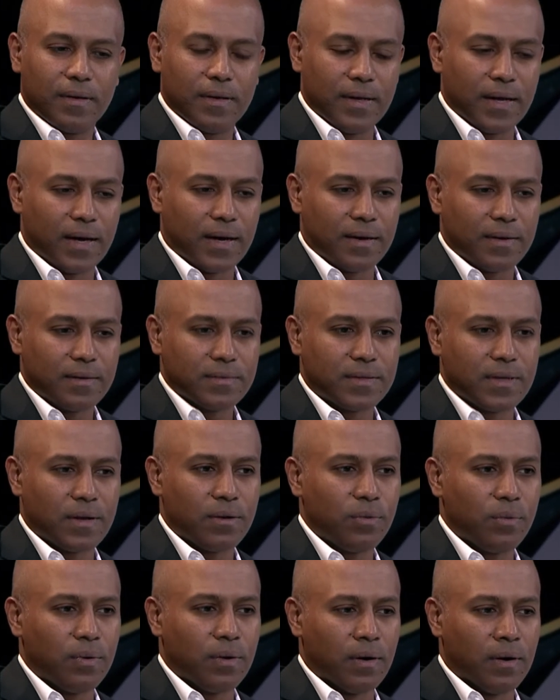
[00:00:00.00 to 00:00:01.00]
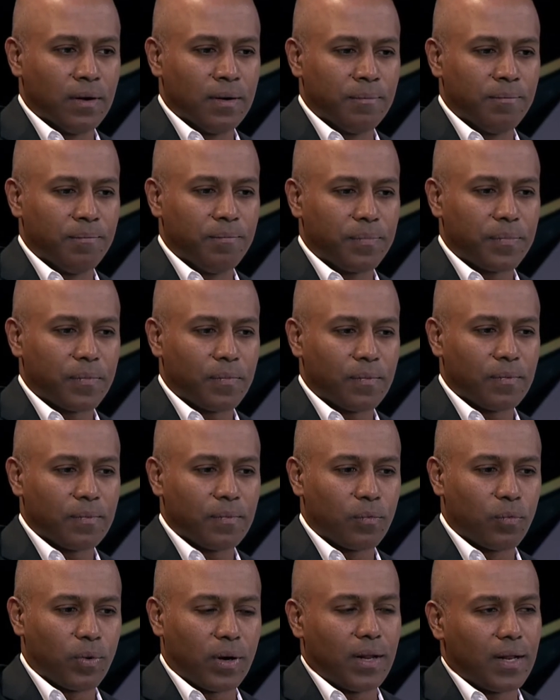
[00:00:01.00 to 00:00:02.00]
Yeah, so
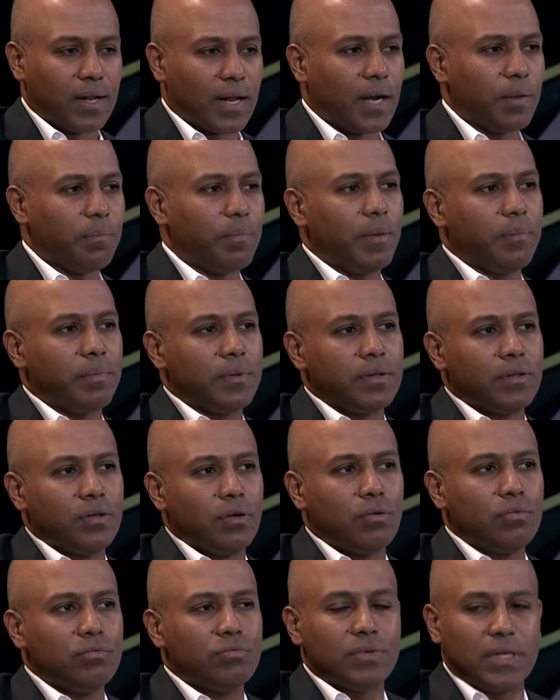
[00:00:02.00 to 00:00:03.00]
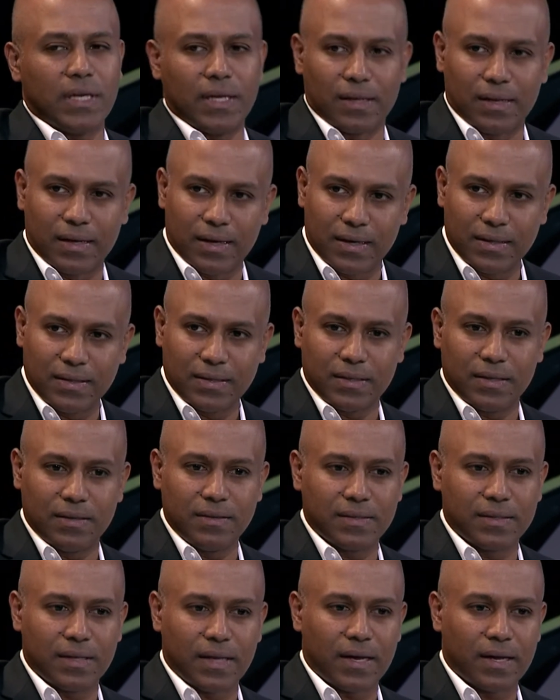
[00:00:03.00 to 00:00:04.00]
what a lot of people don't realize
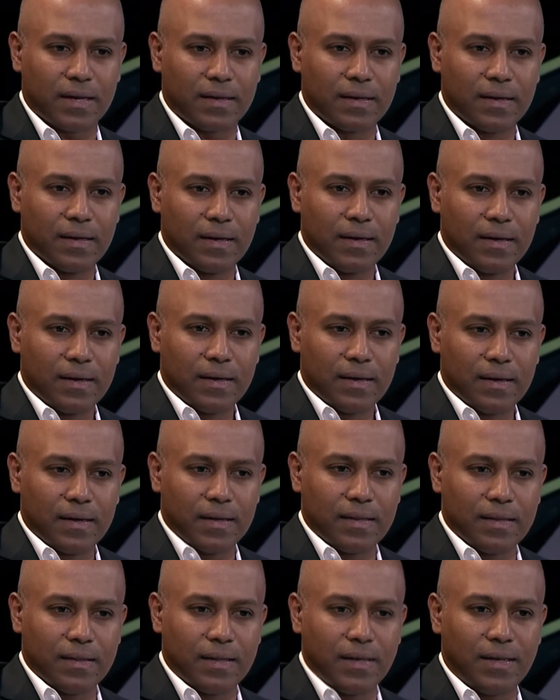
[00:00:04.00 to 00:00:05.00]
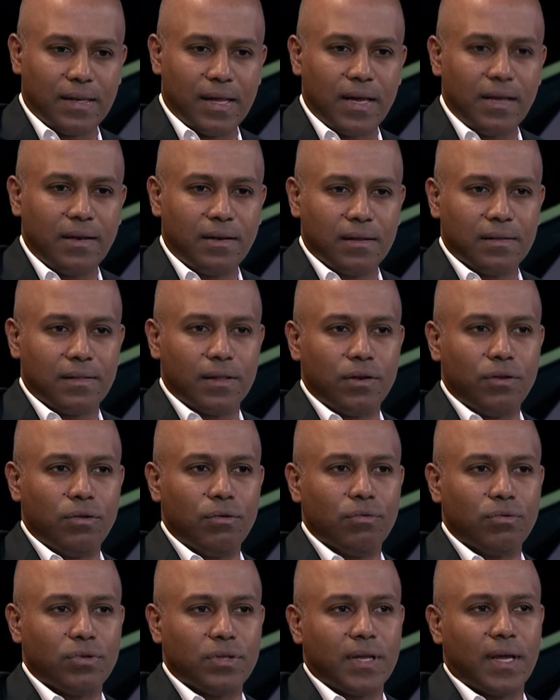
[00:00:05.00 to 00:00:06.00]
is that the data that
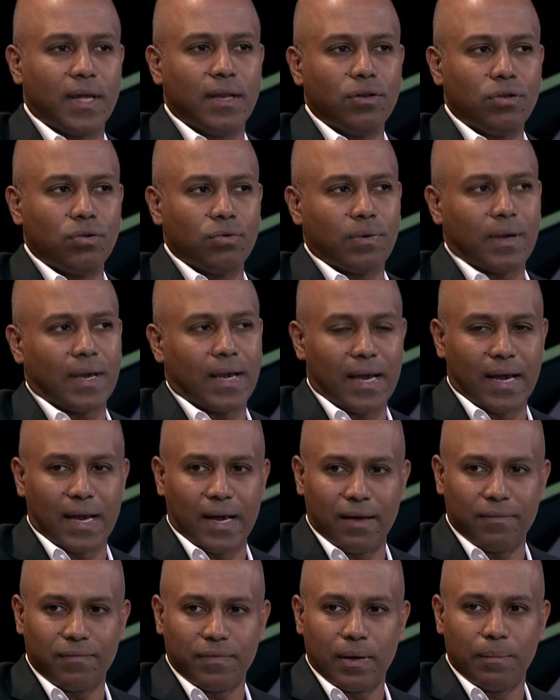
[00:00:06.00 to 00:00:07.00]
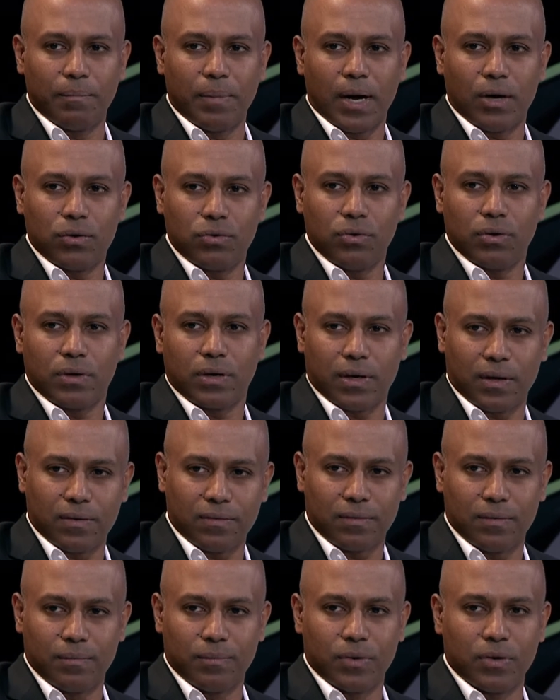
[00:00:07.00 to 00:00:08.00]
you tend to have about your
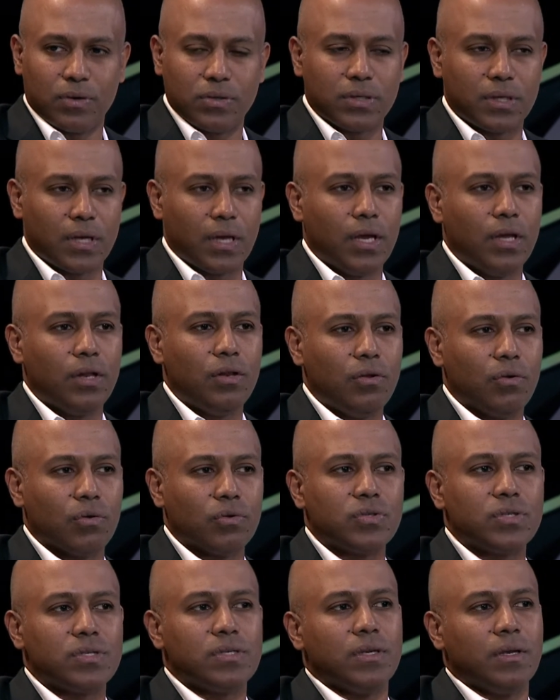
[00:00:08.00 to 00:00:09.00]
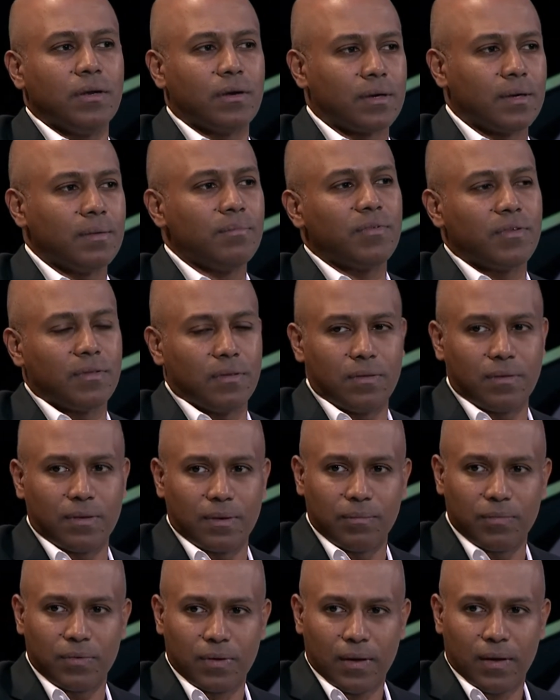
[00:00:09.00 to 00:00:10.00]
customers in your CRM
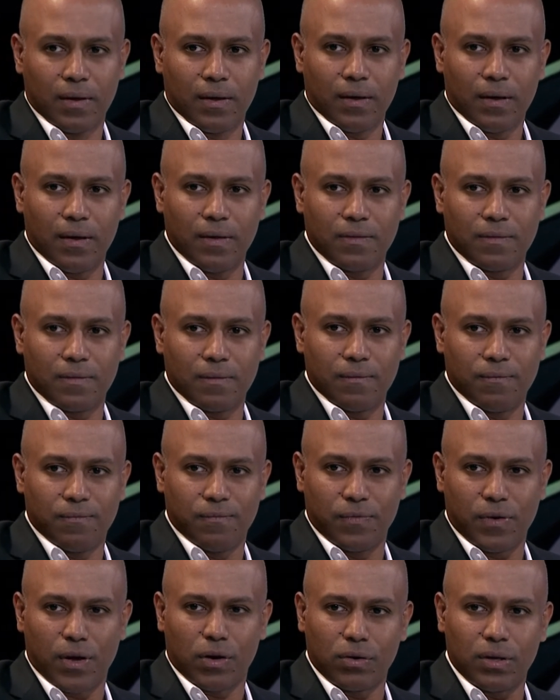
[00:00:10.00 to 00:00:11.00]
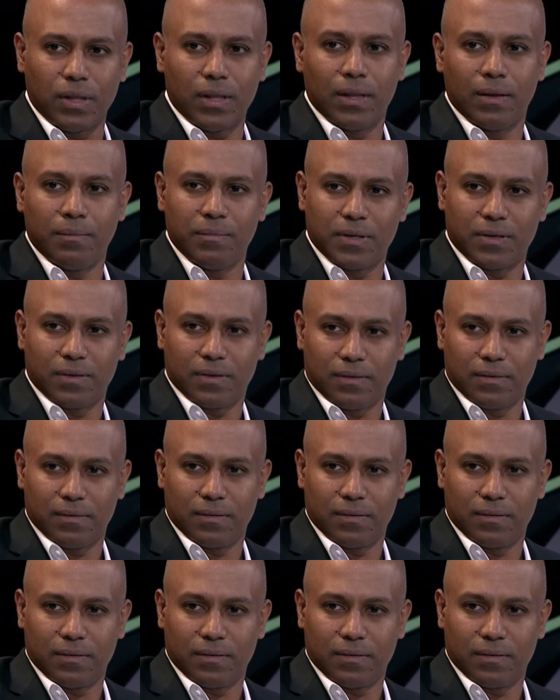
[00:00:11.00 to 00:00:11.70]
systems, it's very limited.